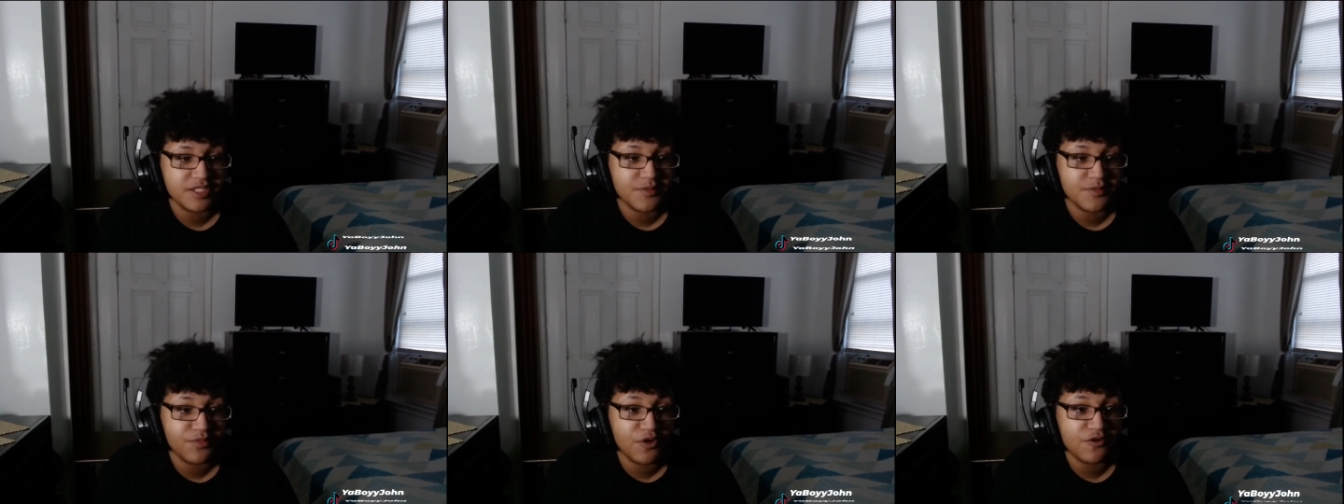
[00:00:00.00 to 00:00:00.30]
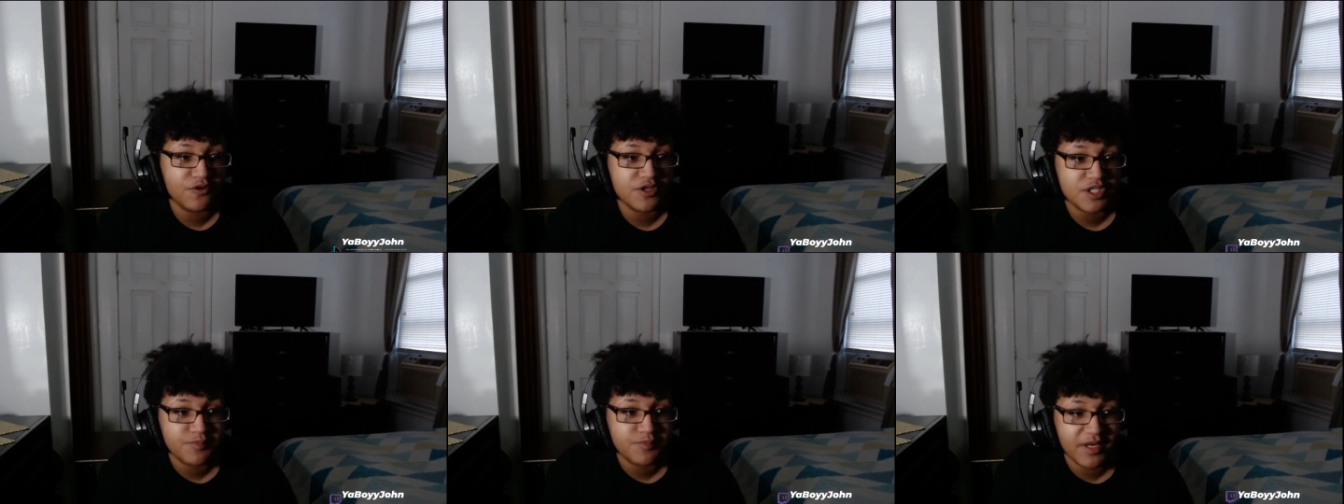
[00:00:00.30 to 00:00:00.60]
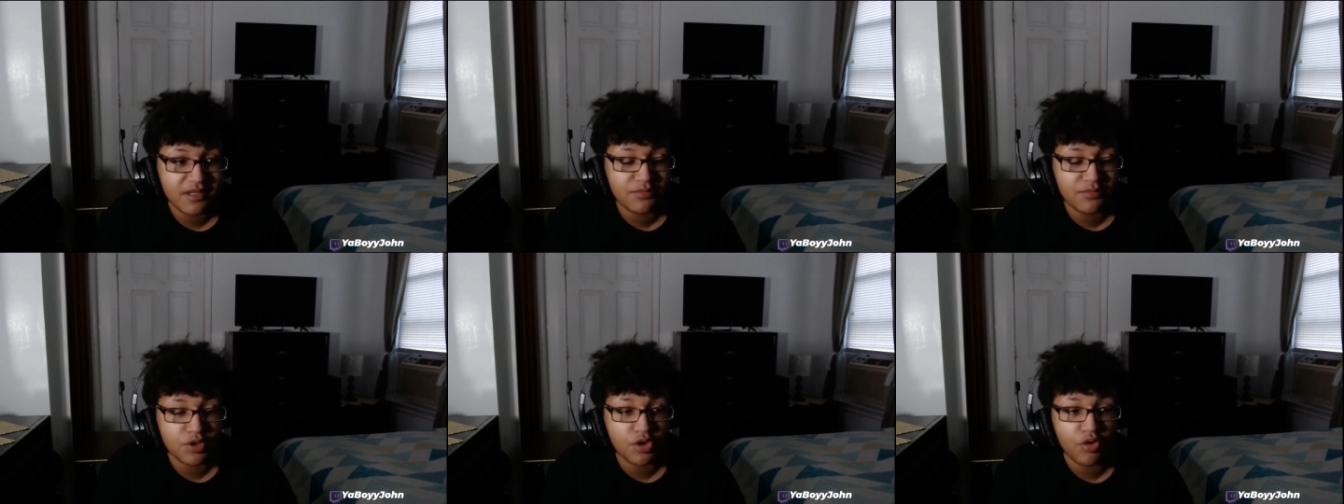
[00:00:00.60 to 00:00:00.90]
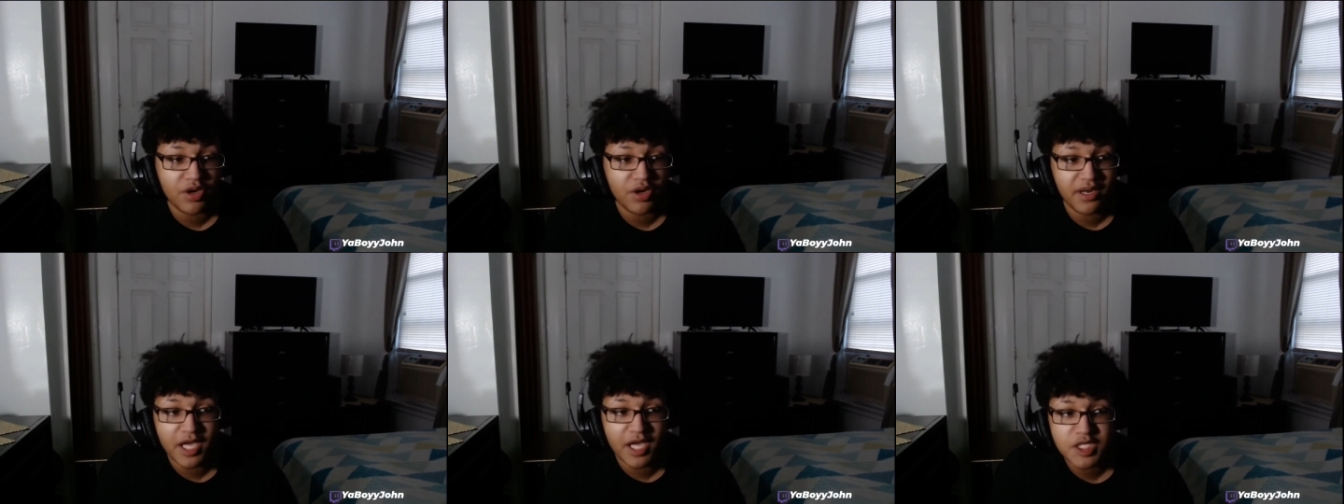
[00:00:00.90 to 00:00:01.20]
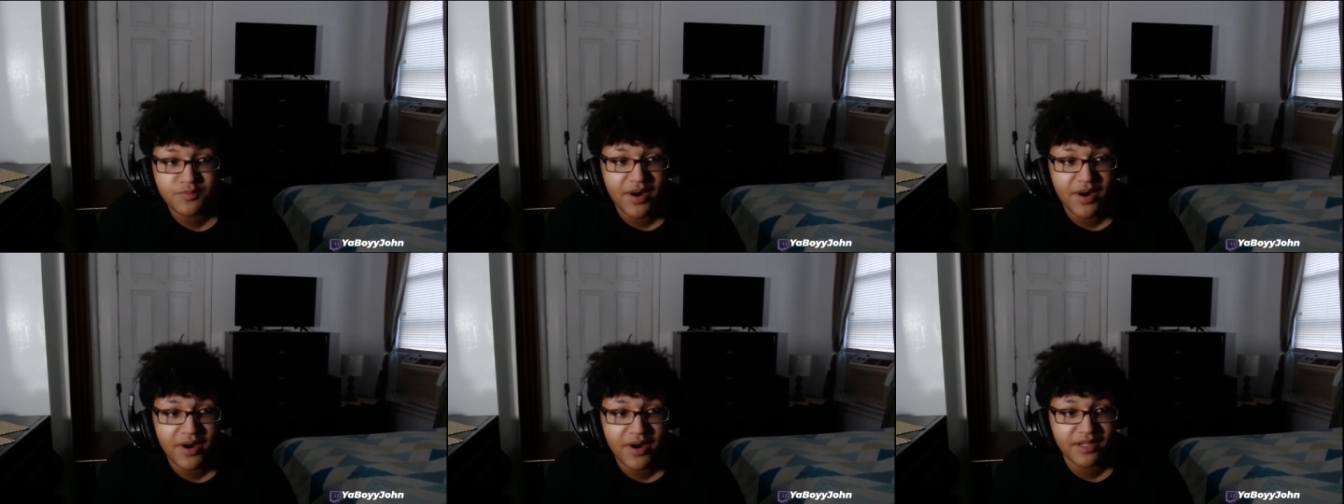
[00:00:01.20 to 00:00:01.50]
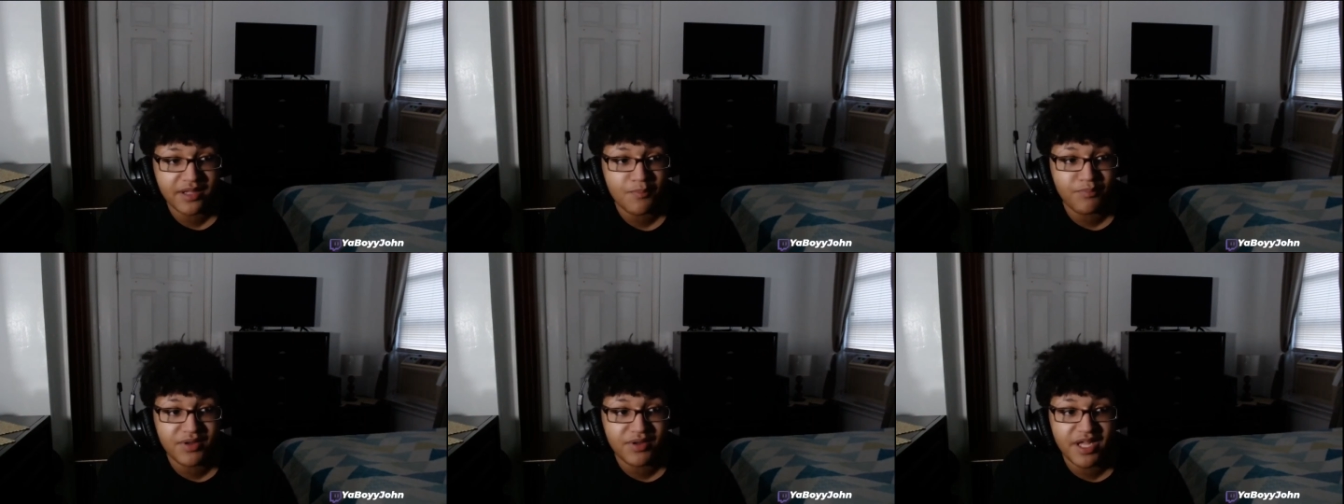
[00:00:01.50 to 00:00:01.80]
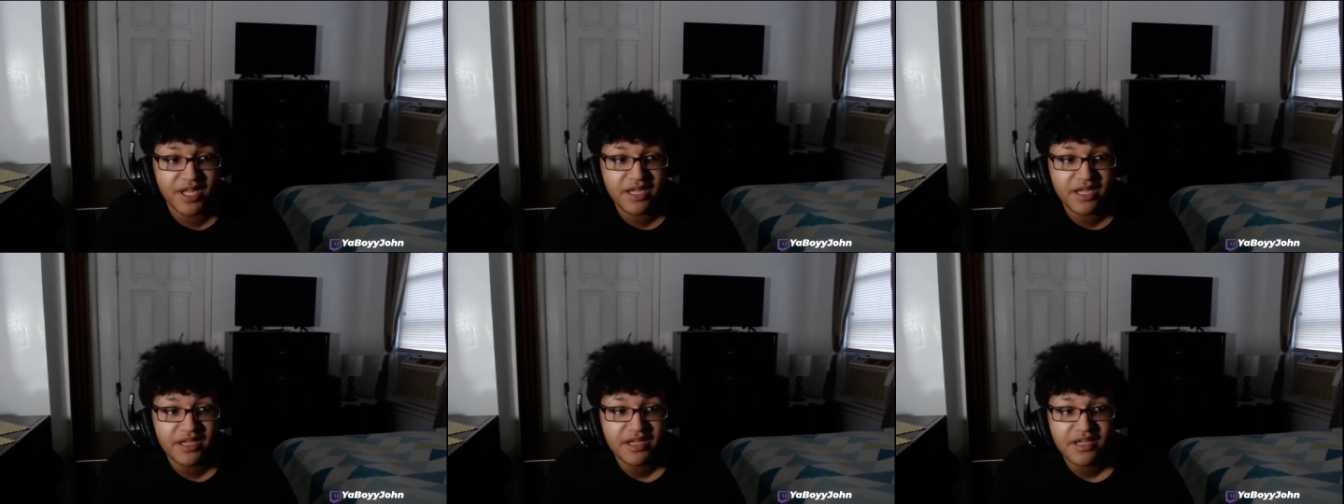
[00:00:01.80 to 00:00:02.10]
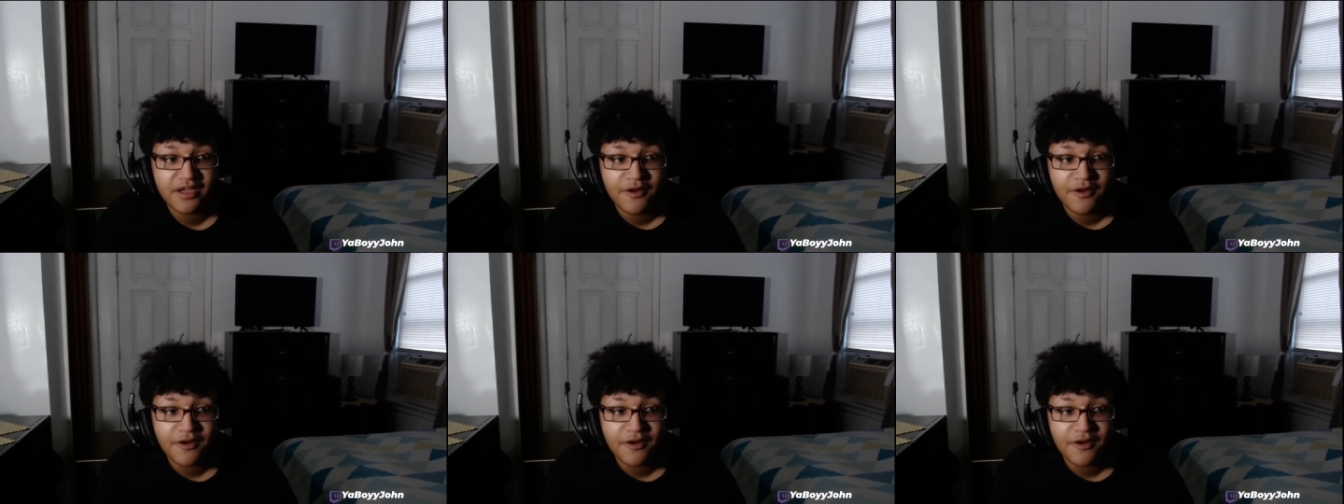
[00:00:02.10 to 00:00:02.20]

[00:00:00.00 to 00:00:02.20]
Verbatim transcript: but you expect him to go to the next practice and play